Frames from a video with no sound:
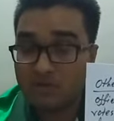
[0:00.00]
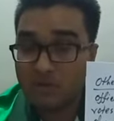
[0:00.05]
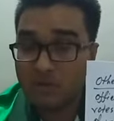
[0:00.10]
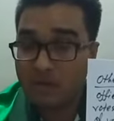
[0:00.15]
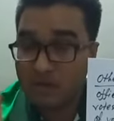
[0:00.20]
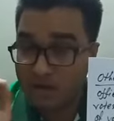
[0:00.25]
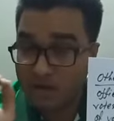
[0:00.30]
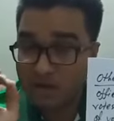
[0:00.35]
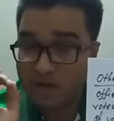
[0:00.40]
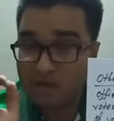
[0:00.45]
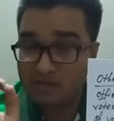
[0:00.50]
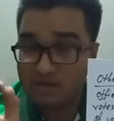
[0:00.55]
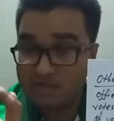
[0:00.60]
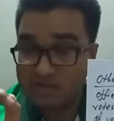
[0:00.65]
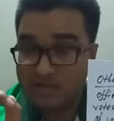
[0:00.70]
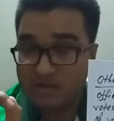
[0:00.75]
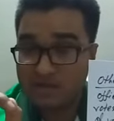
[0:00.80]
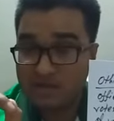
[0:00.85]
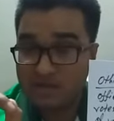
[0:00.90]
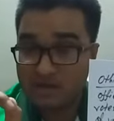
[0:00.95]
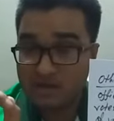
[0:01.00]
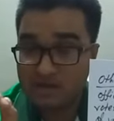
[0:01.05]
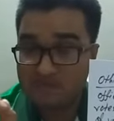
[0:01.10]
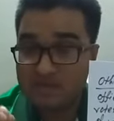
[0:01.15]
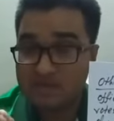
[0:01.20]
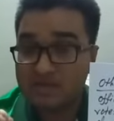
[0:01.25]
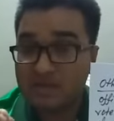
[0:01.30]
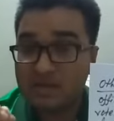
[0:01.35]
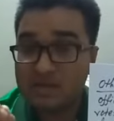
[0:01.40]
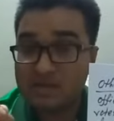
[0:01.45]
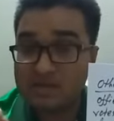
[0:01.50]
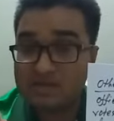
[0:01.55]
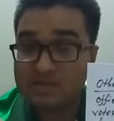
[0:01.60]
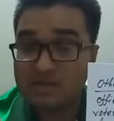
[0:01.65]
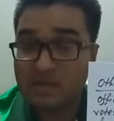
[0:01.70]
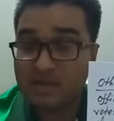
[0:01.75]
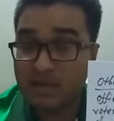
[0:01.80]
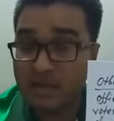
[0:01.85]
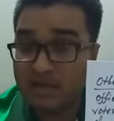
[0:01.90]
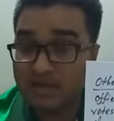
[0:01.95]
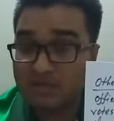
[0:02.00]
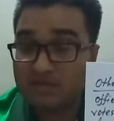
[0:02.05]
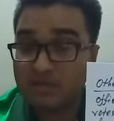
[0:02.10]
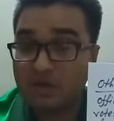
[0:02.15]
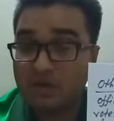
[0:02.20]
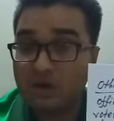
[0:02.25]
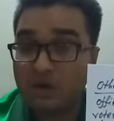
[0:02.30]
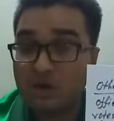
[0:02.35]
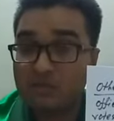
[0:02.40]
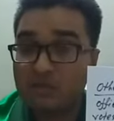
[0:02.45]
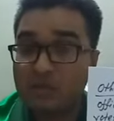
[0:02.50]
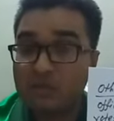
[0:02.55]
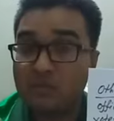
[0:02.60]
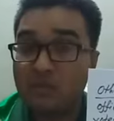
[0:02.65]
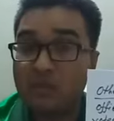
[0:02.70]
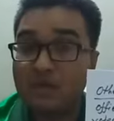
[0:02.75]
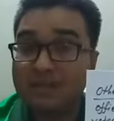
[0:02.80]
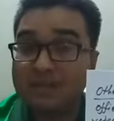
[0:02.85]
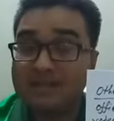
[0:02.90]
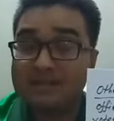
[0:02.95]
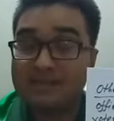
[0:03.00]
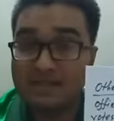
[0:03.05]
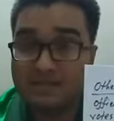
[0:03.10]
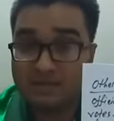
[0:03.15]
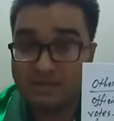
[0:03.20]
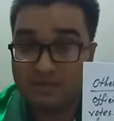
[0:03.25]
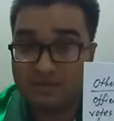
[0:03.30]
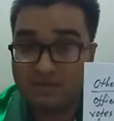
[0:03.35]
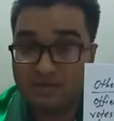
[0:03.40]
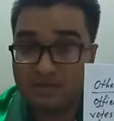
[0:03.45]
A presiding officer is a head of a polling center.